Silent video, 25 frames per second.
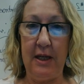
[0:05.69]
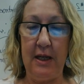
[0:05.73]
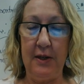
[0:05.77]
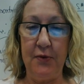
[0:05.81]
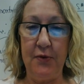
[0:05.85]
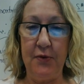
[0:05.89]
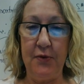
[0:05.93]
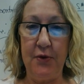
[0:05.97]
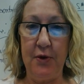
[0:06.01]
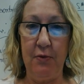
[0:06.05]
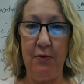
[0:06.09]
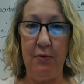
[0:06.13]

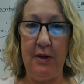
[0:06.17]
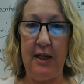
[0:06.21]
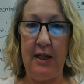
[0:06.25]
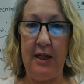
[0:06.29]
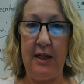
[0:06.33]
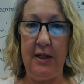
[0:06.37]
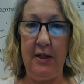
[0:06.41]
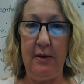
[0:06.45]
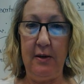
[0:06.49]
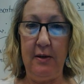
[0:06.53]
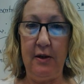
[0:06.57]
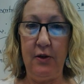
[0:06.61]
is to
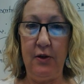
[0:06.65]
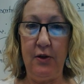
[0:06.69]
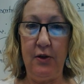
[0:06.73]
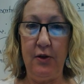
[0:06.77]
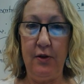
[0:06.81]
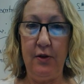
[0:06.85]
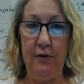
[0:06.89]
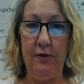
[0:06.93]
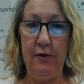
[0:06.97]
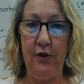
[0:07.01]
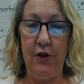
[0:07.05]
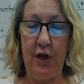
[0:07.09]
read
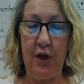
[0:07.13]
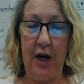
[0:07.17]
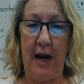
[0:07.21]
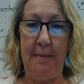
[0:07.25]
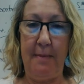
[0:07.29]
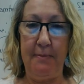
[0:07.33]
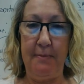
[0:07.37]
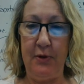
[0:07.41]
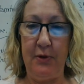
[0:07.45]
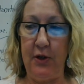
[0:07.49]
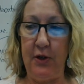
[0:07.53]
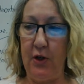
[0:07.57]

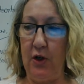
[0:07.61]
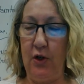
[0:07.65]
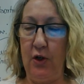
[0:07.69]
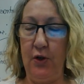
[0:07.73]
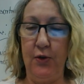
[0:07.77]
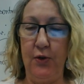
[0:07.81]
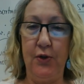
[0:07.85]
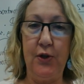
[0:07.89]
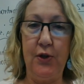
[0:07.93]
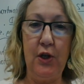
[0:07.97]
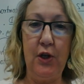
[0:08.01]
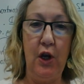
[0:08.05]

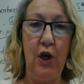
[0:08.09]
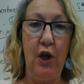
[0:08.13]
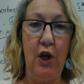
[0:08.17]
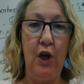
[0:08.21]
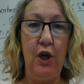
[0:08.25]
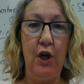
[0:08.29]
chapters